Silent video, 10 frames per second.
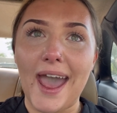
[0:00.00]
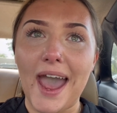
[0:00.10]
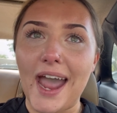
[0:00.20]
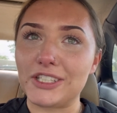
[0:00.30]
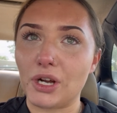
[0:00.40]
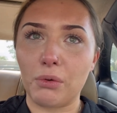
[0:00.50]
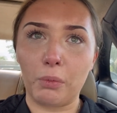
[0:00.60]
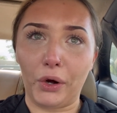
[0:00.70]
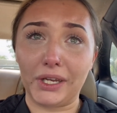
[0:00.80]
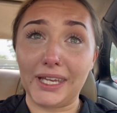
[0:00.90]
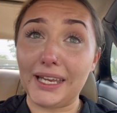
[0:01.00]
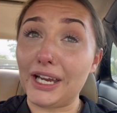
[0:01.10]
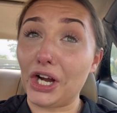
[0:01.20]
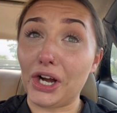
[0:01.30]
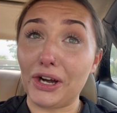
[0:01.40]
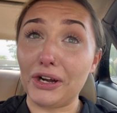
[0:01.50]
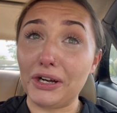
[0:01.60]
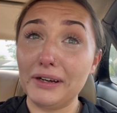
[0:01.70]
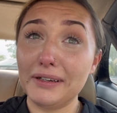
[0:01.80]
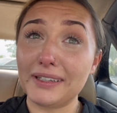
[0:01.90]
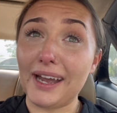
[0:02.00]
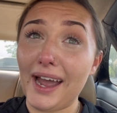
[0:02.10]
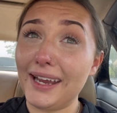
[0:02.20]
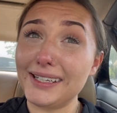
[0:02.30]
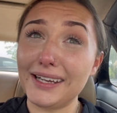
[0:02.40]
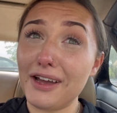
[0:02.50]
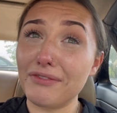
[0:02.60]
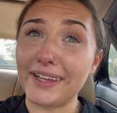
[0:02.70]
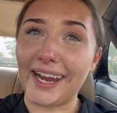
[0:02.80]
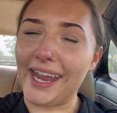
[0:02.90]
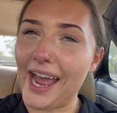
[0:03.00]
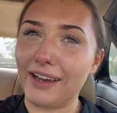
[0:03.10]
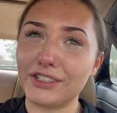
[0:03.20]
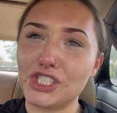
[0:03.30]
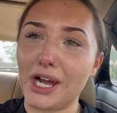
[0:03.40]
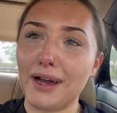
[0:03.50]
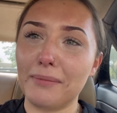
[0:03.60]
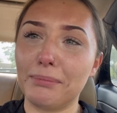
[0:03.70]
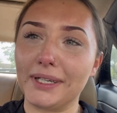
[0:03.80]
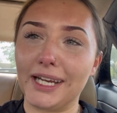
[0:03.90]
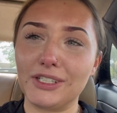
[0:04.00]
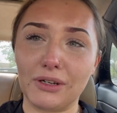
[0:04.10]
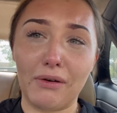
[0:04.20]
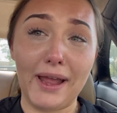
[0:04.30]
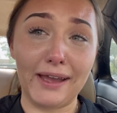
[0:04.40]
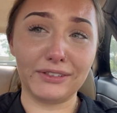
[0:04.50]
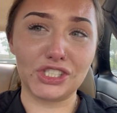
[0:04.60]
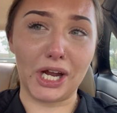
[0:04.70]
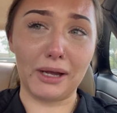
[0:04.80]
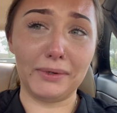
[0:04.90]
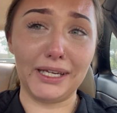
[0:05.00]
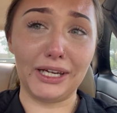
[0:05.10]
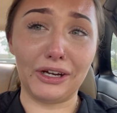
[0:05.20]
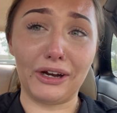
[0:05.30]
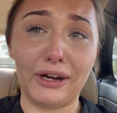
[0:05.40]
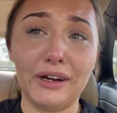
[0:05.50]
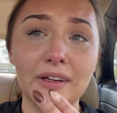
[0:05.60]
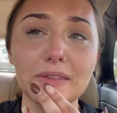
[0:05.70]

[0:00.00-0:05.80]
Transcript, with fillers: I don't work here, kind of. Like I have a job, but I don't have a job here.